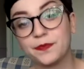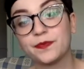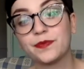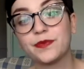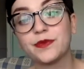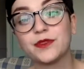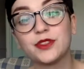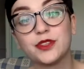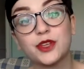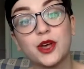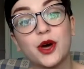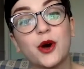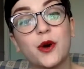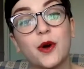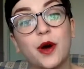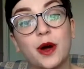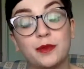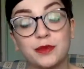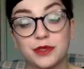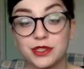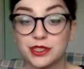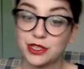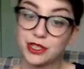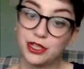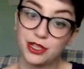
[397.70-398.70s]
So I'm
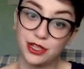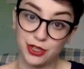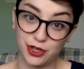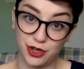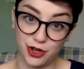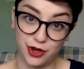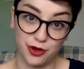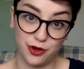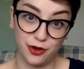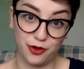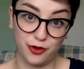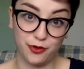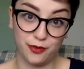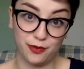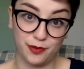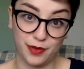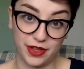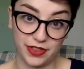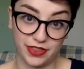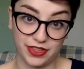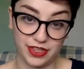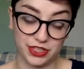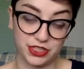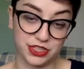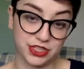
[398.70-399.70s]
just gonna go by
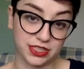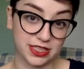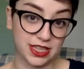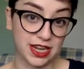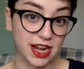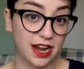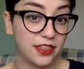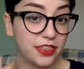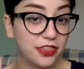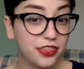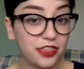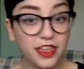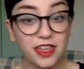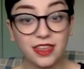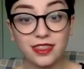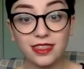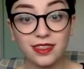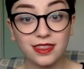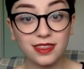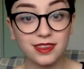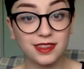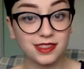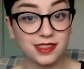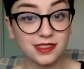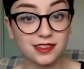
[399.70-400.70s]
the inches, and I think that
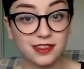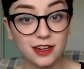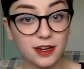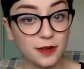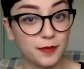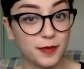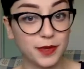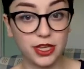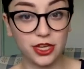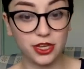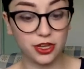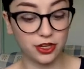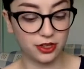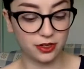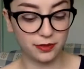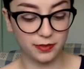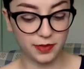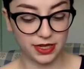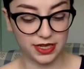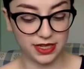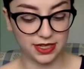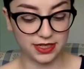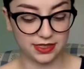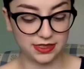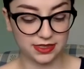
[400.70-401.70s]
this is gonna be good
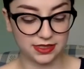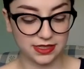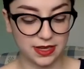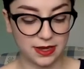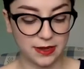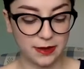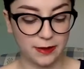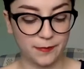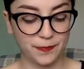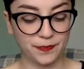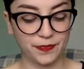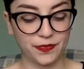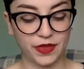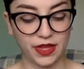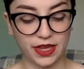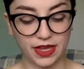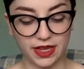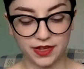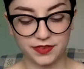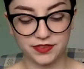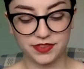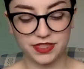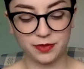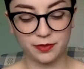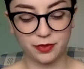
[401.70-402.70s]
because, like
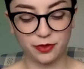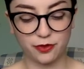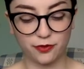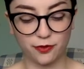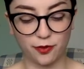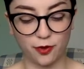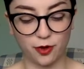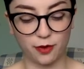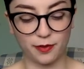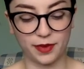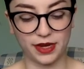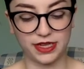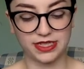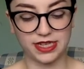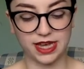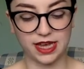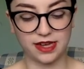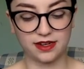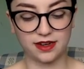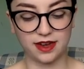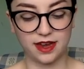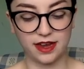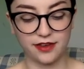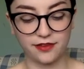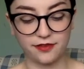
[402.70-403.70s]
I've said before, my dad
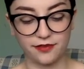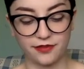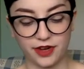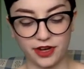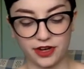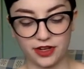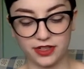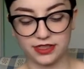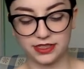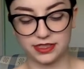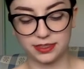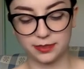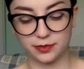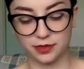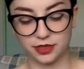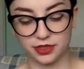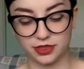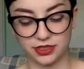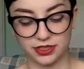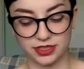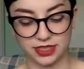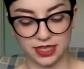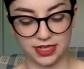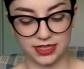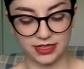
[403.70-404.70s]
and I have very similar
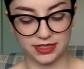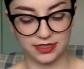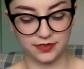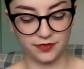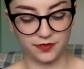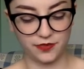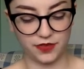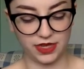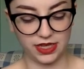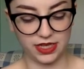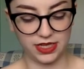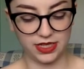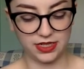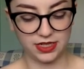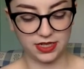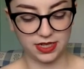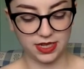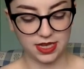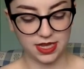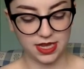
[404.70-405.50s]
sized feet.